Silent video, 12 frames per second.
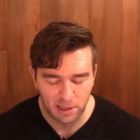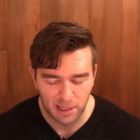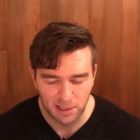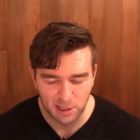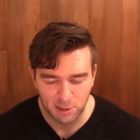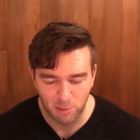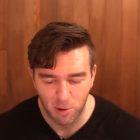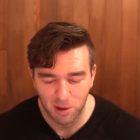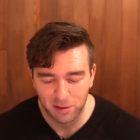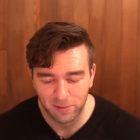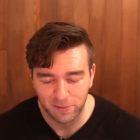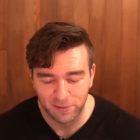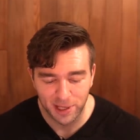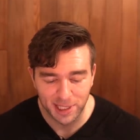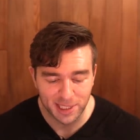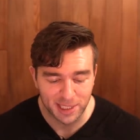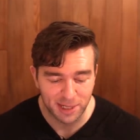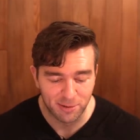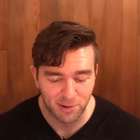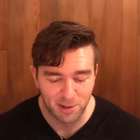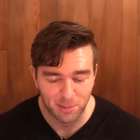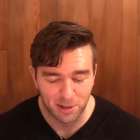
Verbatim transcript: like a swollen face steroid